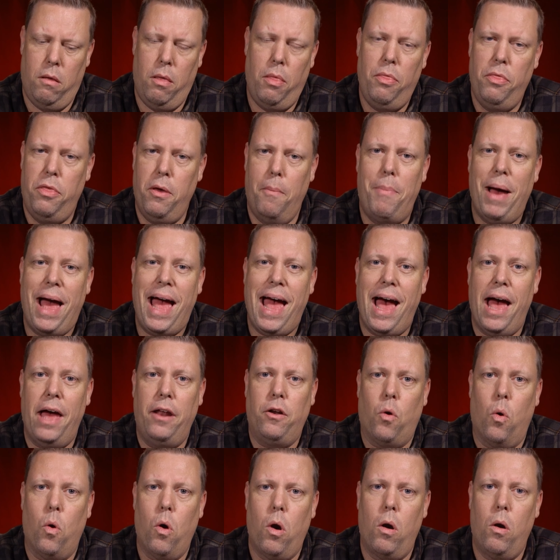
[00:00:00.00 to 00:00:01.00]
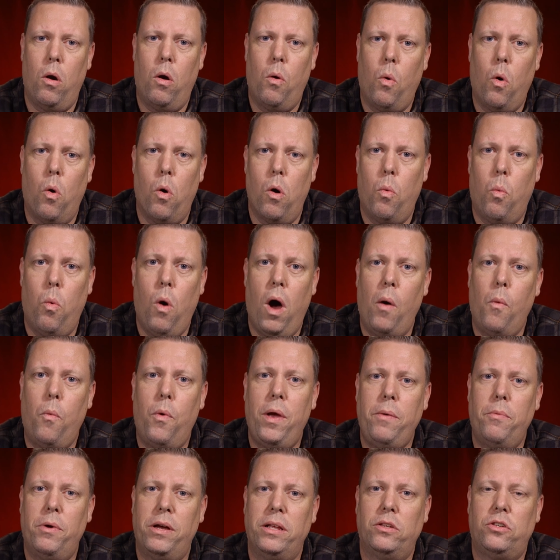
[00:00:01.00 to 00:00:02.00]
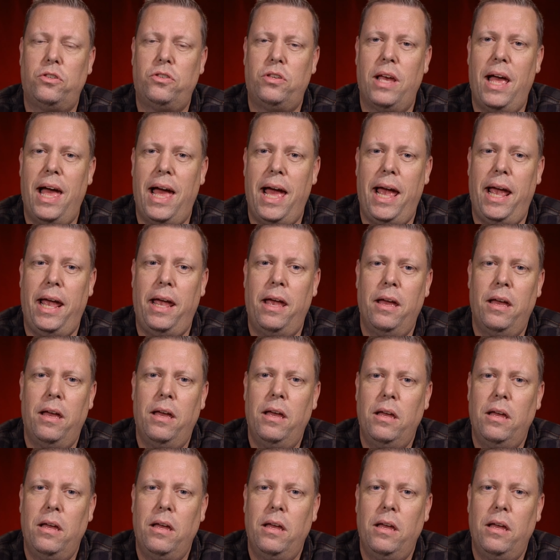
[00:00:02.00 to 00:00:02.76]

the bad or or what we would say